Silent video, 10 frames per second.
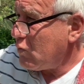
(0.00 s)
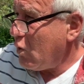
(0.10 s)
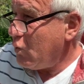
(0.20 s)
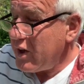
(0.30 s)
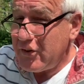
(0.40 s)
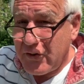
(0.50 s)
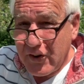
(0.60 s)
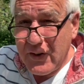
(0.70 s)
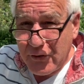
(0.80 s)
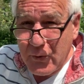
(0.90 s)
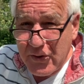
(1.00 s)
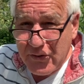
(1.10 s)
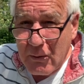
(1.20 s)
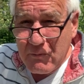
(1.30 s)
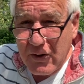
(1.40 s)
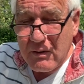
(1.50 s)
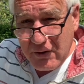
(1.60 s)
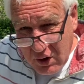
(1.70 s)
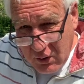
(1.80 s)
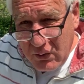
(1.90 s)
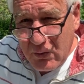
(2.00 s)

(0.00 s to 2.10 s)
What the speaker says: which is doing something for you